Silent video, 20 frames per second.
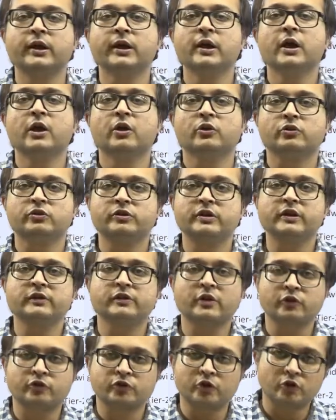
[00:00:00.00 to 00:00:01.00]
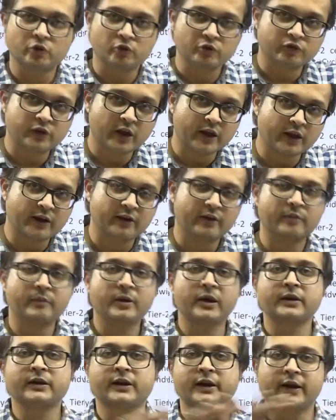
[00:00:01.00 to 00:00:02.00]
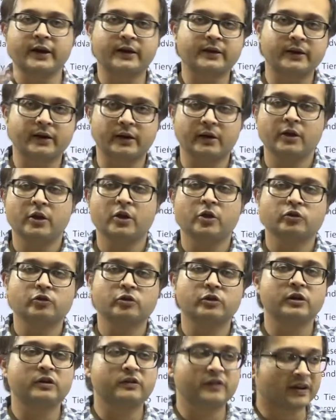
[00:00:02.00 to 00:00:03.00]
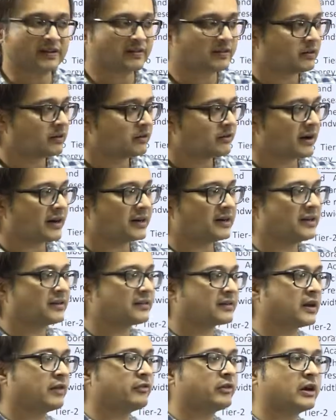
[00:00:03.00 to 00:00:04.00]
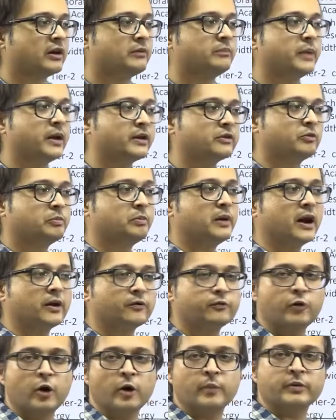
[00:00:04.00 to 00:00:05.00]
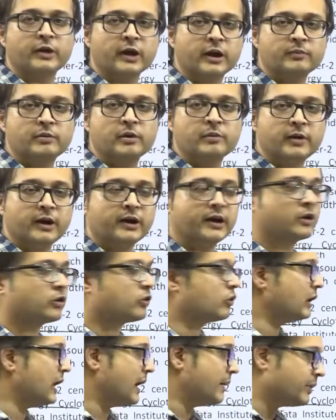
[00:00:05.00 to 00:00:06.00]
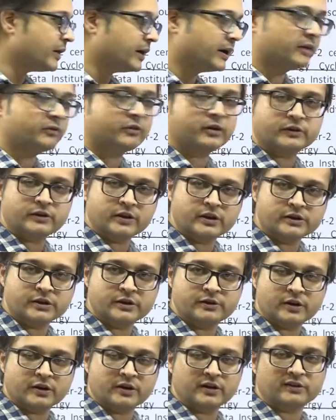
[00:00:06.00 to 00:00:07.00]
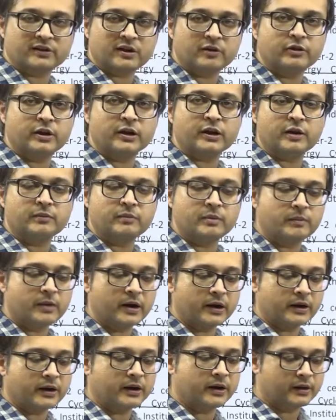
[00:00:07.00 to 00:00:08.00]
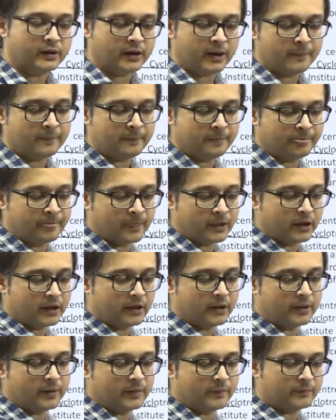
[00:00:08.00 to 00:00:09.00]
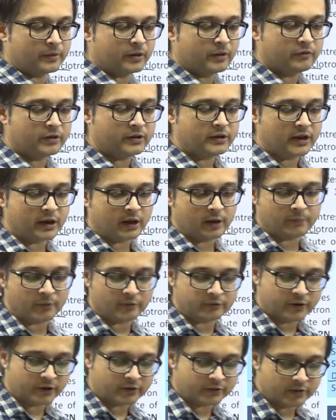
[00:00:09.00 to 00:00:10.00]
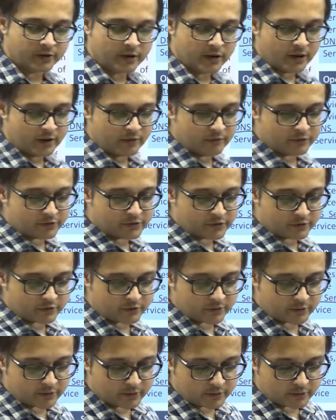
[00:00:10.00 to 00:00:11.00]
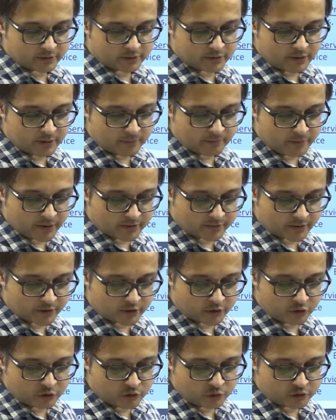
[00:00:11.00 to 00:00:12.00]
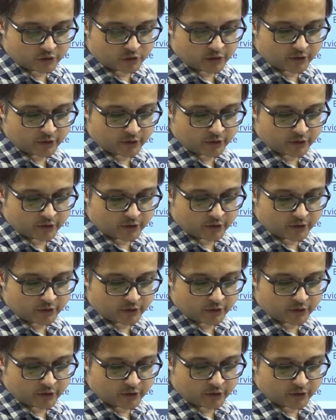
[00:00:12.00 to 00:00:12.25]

So these institutes, they can remain connected. So the drug discovery based platform can be made, and collaborative research in drug discovery can be made in India with the help of this, which is the basic utility